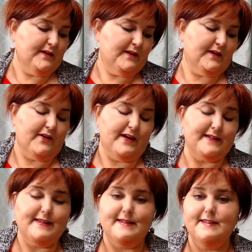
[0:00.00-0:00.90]
you know,
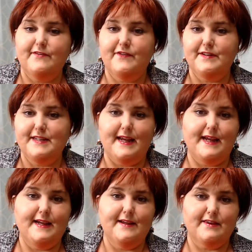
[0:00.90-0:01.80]
excessive
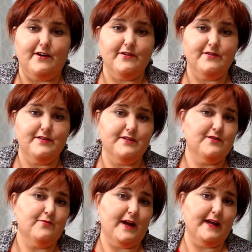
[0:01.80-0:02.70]
fatigue, thirst,
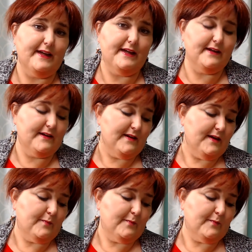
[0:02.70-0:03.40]
sweating,